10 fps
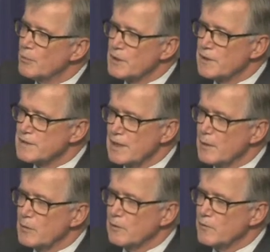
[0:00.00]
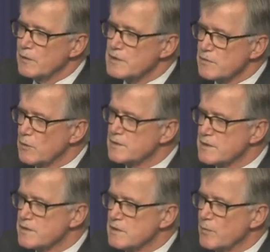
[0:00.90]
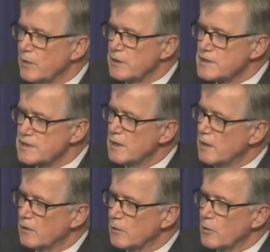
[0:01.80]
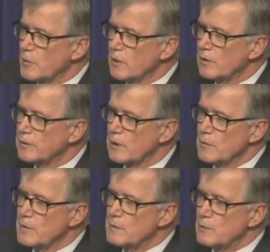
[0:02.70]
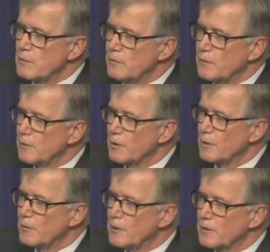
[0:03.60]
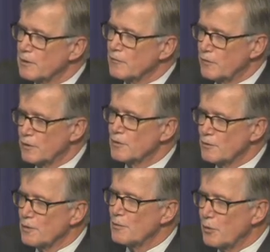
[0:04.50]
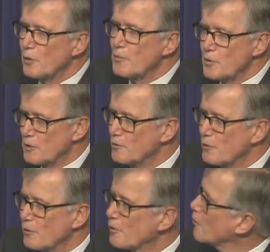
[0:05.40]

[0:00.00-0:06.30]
because I am convinced once it's in place, lower middle income people will figure out a way to configure their employment in order to